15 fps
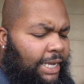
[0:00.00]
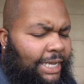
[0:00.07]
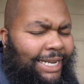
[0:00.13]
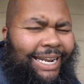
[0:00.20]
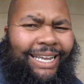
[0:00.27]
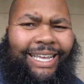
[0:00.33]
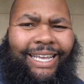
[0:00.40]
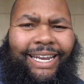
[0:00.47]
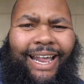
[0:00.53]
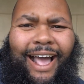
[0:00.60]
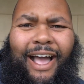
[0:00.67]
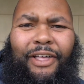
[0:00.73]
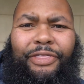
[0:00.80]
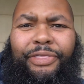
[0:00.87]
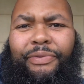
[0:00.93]
can I get
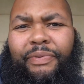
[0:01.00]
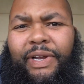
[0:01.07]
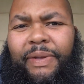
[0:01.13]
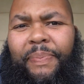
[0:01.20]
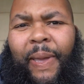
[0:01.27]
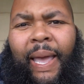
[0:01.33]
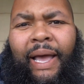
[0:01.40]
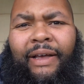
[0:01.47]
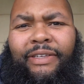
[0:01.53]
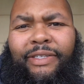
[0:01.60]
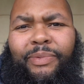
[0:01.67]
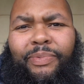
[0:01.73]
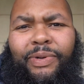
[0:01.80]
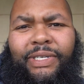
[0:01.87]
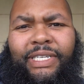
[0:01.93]
uh, three pounds
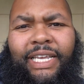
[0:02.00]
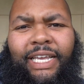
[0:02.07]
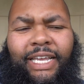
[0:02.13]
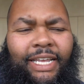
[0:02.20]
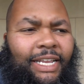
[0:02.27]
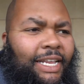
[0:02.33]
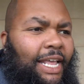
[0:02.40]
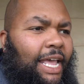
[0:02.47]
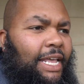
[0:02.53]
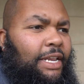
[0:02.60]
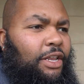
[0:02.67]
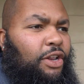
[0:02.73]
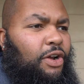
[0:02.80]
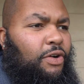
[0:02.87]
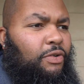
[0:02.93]
of brisket and,
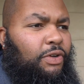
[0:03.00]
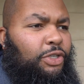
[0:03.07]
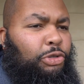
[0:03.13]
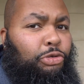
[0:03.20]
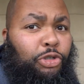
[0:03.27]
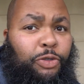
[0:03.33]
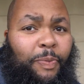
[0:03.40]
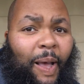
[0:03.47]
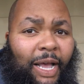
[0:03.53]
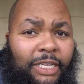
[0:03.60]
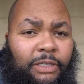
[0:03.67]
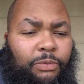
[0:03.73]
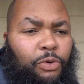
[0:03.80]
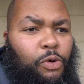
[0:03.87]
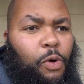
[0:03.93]
and, you know, as soon as
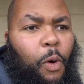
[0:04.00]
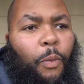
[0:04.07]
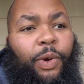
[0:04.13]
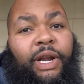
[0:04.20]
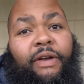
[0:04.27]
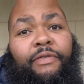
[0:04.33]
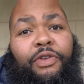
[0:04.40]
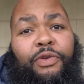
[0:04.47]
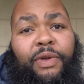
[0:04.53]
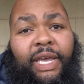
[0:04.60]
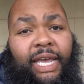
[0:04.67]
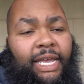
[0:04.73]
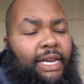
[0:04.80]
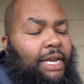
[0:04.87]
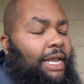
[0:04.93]
possible or whenever you
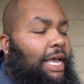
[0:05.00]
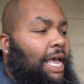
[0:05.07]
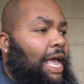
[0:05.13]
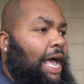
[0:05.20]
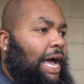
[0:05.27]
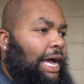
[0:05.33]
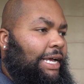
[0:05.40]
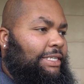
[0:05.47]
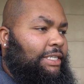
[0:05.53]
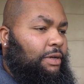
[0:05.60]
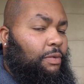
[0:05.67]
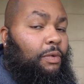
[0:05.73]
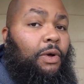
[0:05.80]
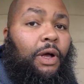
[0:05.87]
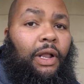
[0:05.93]
can? I
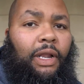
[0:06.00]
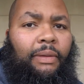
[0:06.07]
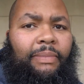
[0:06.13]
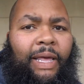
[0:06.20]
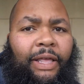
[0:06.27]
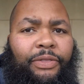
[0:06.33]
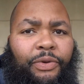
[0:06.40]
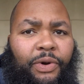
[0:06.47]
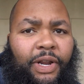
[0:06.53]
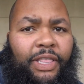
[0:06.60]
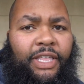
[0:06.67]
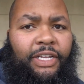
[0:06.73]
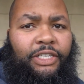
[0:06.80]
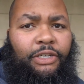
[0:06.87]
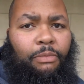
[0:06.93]
said, Well, I'm not doing
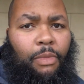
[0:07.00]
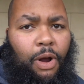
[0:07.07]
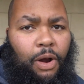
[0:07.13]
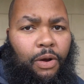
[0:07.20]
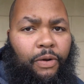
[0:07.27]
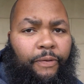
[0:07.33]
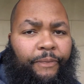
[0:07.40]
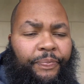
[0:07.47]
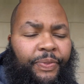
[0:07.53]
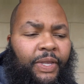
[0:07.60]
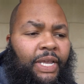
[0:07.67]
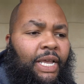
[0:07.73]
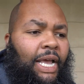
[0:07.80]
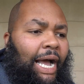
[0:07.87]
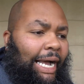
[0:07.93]
anything tomorrow.
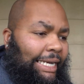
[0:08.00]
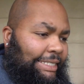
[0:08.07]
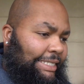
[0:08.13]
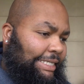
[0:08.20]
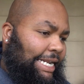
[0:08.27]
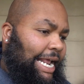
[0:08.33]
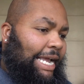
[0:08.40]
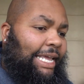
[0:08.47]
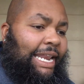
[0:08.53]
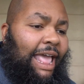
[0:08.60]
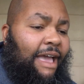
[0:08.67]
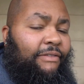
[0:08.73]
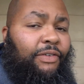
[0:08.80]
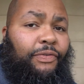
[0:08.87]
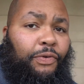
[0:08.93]
I said, I can
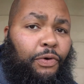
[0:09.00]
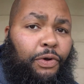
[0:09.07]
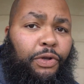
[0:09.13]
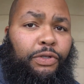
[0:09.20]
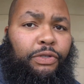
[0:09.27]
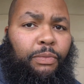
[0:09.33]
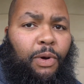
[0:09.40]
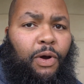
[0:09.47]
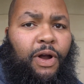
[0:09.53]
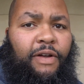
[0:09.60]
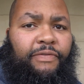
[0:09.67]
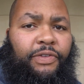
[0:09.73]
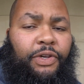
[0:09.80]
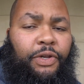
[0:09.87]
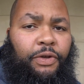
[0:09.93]
have it for you tomorrow
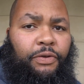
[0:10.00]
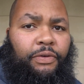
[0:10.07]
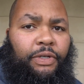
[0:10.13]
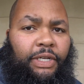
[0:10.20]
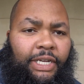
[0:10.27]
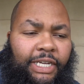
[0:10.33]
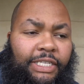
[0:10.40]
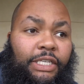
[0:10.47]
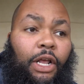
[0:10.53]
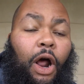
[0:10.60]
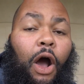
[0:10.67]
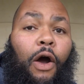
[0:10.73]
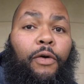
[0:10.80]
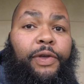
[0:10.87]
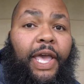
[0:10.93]
afternoon. He said,
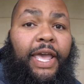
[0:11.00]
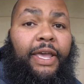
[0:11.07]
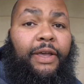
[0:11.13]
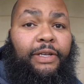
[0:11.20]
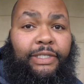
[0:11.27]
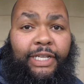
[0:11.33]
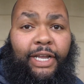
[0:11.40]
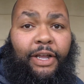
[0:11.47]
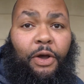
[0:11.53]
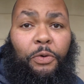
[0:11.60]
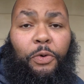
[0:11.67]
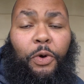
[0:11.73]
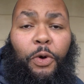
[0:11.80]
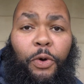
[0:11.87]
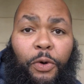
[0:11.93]
oh, Okay. He's like, oh,
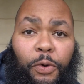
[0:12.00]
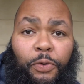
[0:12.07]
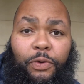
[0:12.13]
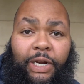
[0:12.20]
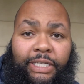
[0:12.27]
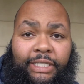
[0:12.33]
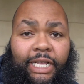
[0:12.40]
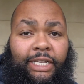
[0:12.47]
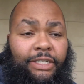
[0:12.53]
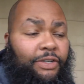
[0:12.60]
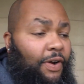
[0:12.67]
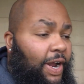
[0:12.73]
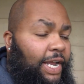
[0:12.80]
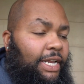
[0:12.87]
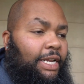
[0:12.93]
Cool. That's, that's
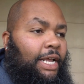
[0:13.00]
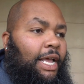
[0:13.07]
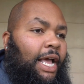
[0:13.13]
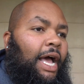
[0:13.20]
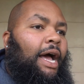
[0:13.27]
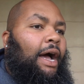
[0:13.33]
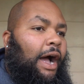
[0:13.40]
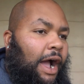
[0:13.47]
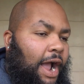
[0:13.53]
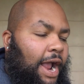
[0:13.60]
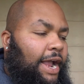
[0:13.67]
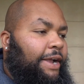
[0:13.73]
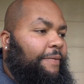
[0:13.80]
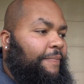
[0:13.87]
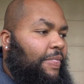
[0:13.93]
great. All
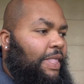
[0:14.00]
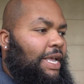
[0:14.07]
right.